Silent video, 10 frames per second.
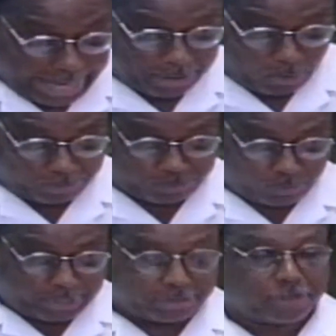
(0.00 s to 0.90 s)
and
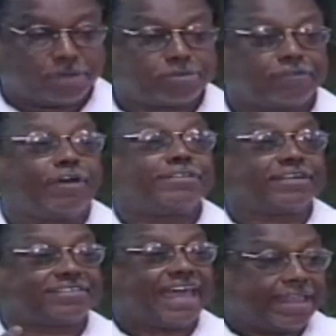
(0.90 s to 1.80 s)
also in terms of
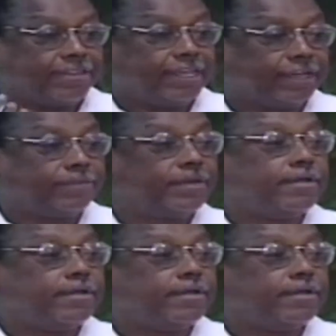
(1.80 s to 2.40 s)
understanding